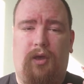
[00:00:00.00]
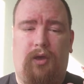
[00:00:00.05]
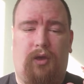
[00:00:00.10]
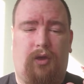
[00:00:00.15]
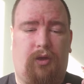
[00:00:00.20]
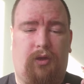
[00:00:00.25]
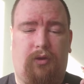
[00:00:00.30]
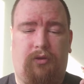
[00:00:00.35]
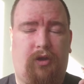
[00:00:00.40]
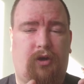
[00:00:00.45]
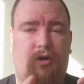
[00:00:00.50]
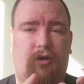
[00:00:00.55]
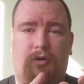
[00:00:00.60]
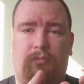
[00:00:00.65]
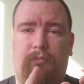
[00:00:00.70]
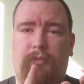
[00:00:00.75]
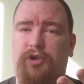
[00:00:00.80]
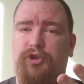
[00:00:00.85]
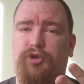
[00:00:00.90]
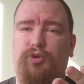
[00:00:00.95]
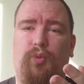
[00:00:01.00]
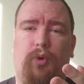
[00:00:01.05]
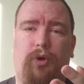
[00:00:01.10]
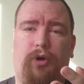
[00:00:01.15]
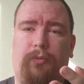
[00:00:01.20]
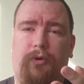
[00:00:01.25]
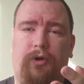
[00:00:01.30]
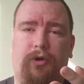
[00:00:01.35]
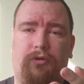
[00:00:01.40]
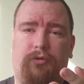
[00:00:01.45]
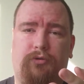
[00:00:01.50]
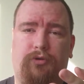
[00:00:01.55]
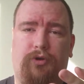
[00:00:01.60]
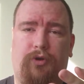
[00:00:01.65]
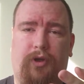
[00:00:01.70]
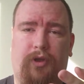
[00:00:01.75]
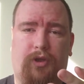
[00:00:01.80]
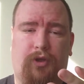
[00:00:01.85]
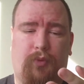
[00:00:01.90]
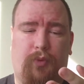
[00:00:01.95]
They are much warmer
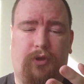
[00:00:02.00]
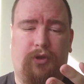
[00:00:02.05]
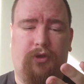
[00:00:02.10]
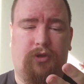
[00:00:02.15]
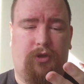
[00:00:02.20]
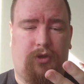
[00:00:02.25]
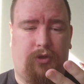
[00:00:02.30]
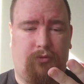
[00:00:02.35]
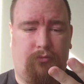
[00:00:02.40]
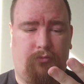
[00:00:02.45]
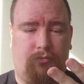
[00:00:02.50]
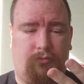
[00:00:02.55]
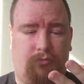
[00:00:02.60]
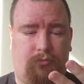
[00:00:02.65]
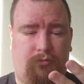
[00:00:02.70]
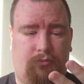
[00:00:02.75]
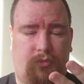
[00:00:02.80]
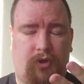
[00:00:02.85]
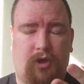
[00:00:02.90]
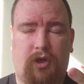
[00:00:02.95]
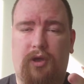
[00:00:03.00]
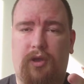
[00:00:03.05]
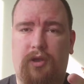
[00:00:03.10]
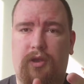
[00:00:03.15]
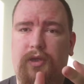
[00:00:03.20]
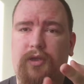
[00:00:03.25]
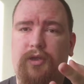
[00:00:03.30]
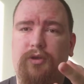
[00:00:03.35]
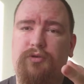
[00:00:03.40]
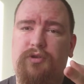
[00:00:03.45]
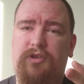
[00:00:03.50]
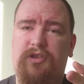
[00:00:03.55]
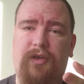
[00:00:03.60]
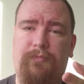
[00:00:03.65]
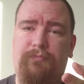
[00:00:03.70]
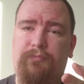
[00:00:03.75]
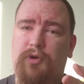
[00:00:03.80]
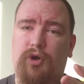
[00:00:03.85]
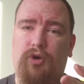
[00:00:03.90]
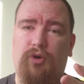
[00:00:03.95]
during the winter. They don't
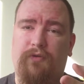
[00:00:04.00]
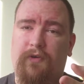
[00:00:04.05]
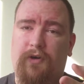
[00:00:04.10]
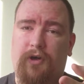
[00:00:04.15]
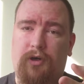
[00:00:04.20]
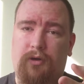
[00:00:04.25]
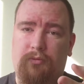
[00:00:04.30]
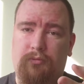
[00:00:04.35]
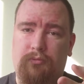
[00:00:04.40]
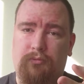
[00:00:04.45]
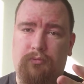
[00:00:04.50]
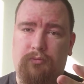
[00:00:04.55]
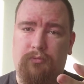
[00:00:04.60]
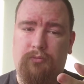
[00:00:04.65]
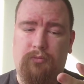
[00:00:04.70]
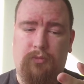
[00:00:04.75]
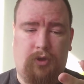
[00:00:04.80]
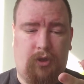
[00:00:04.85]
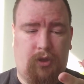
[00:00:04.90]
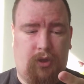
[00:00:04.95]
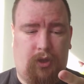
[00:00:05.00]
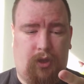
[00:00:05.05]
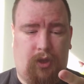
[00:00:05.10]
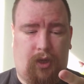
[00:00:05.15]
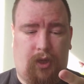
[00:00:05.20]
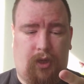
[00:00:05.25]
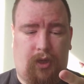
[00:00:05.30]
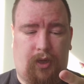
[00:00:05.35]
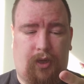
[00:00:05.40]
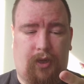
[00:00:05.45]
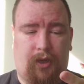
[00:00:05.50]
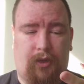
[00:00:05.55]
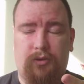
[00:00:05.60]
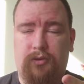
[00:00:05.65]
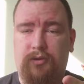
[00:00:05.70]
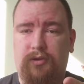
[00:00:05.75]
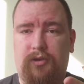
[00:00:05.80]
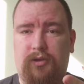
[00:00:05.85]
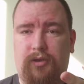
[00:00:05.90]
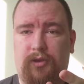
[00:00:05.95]
tip over.
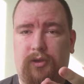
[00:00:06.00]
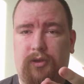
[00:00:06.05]
And